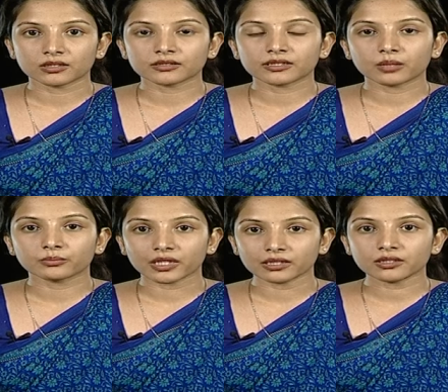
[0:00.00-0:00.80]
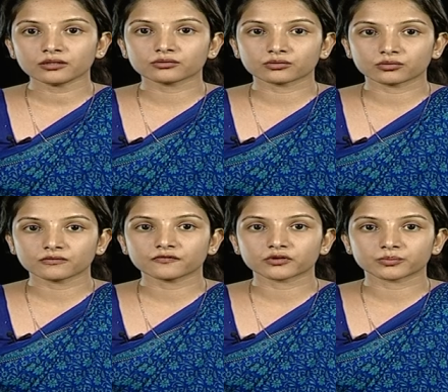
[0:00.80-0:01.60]
They are mainly grown
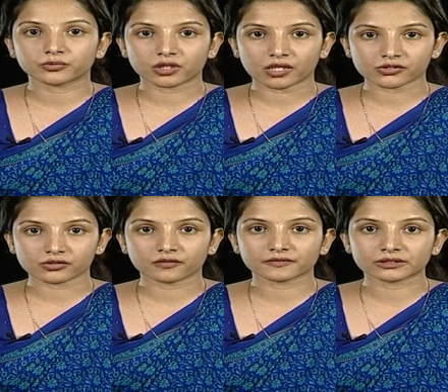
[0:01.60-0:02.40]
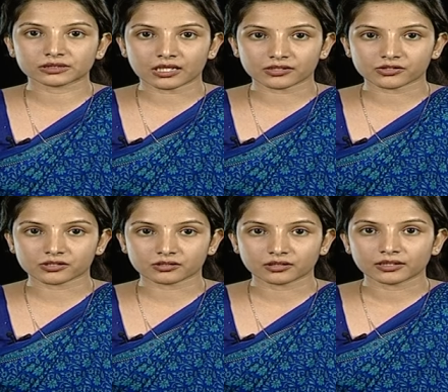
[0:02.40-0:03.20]
for the production of starch.
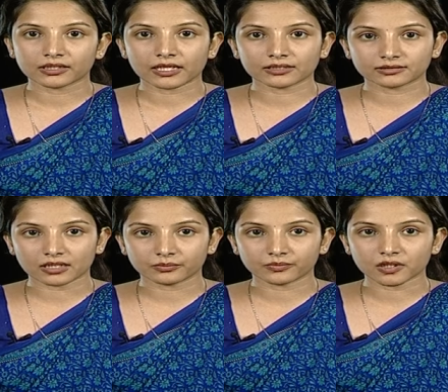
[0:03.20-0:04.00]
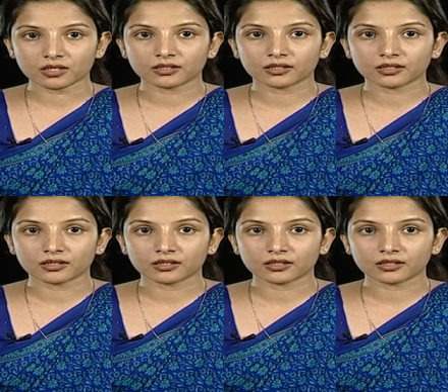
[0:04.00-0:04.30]
Example